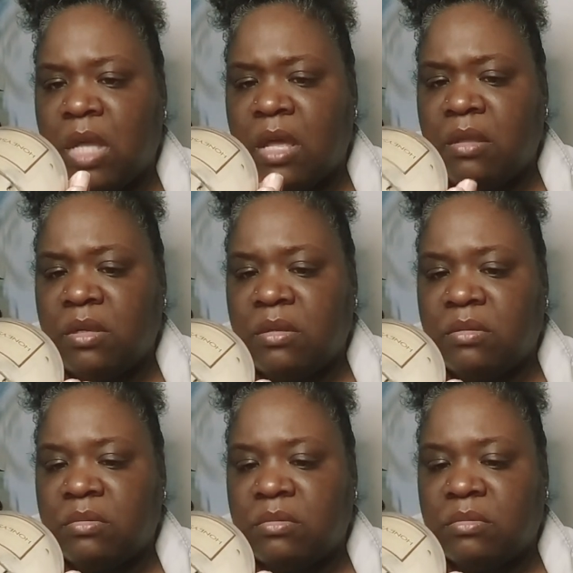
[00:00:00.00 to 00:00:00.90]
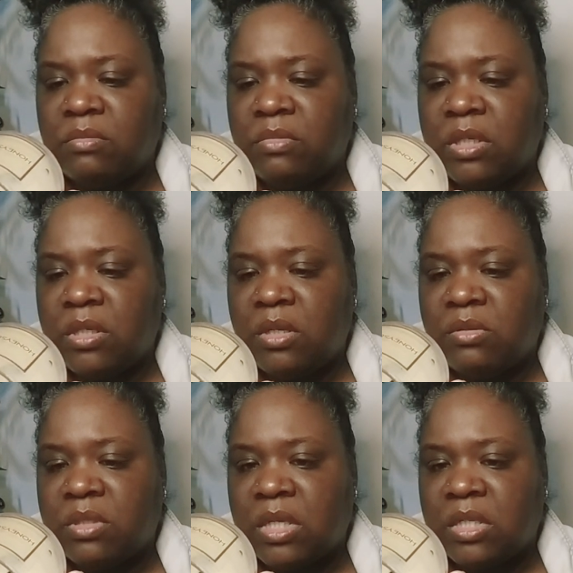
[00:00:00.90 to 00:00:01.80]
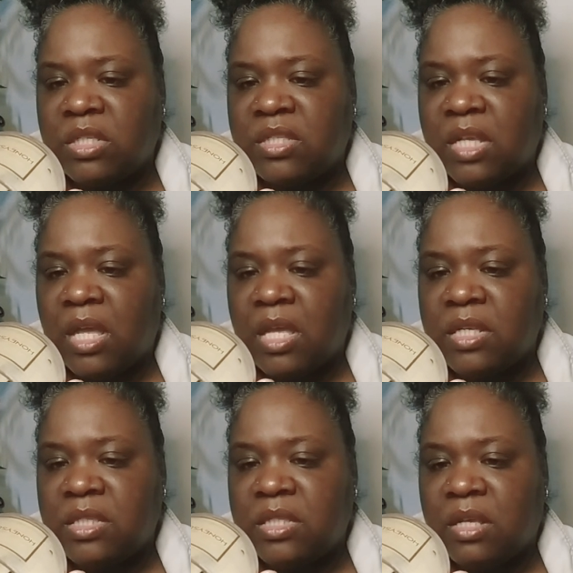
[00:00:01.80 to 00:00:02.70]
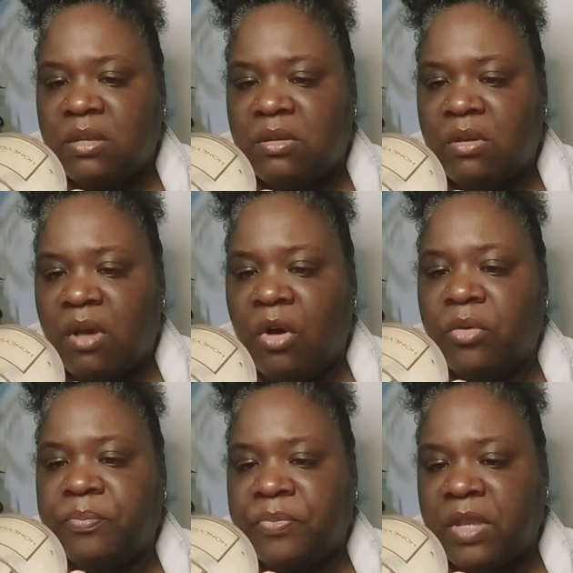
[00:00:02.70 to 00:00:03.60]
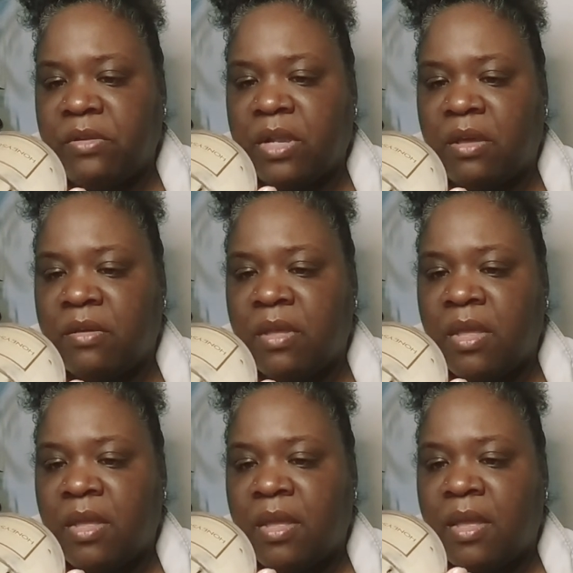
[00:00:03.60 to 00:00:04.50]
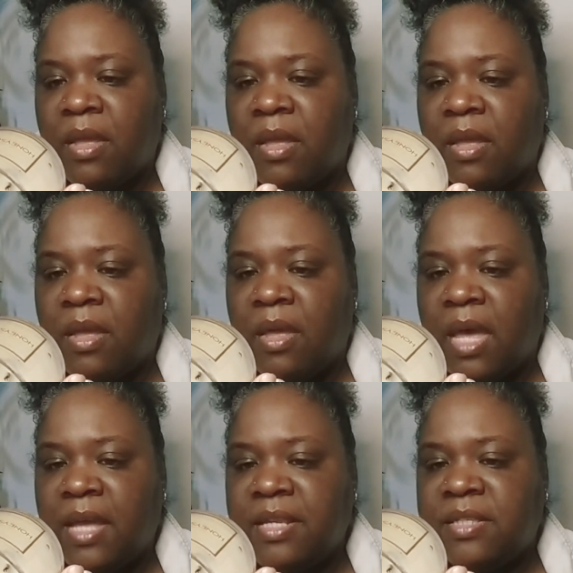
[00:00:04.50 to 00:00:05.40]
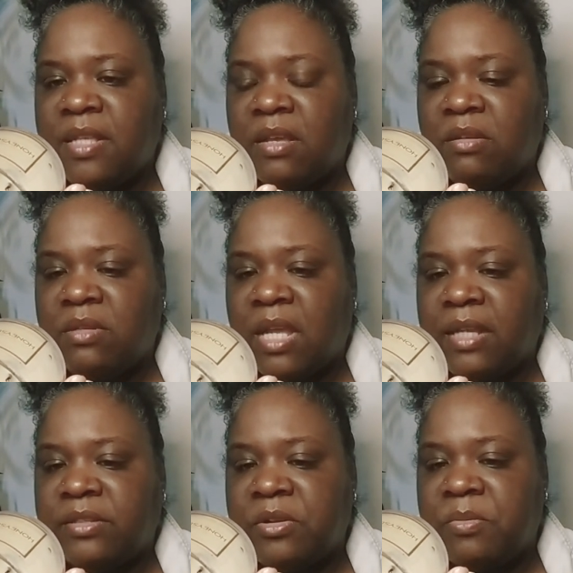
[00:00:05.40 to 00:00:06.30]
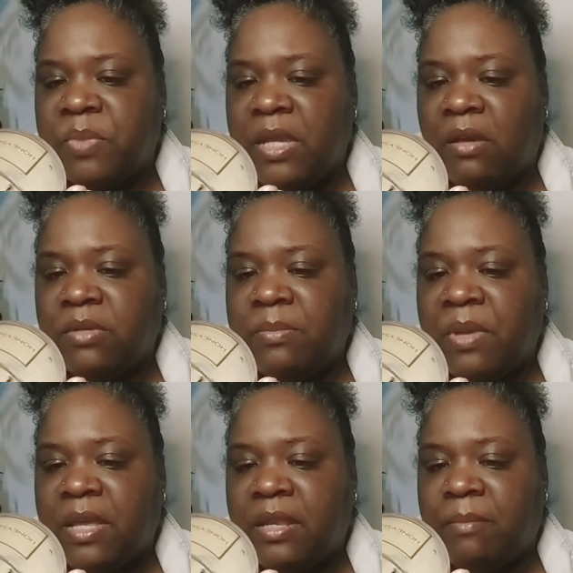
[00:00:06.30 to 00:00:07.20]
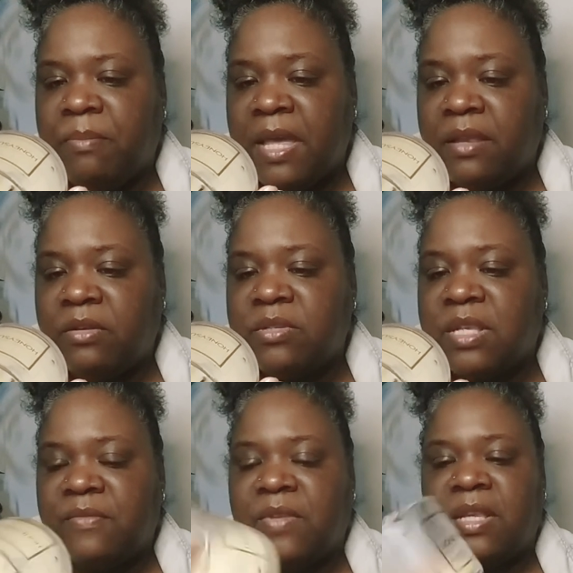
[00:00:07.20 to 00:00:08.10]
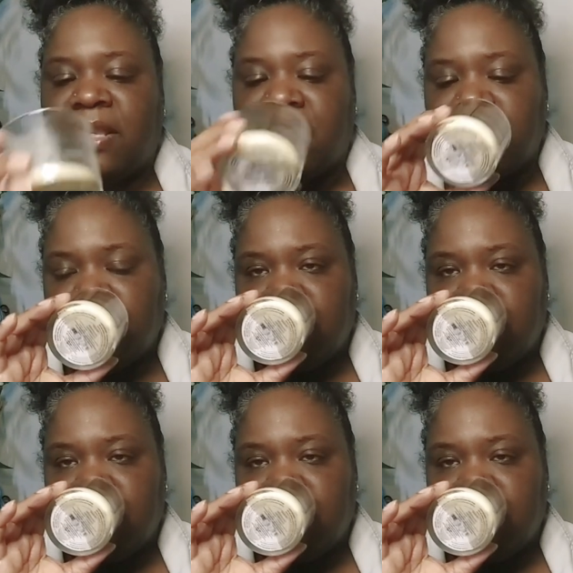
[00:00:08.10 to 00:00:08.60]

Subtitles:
I don't know where the notes are, it just say honeysuckle, oh, here we go, honeysuckle, nectar, peony petals, and vanilla.